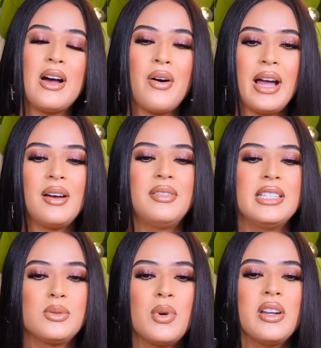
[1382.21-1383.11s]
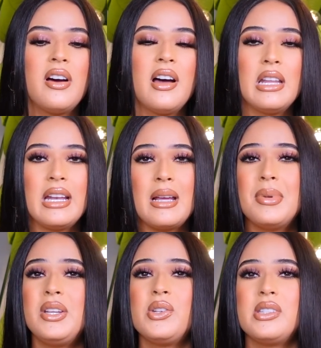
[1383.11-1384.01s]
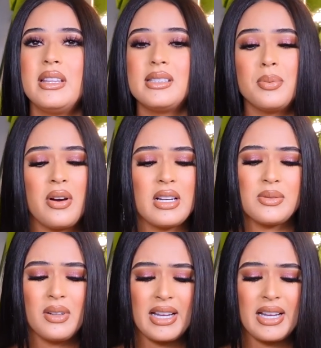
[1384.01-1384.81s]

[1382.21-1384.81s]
now I have this one on and I've been using this product for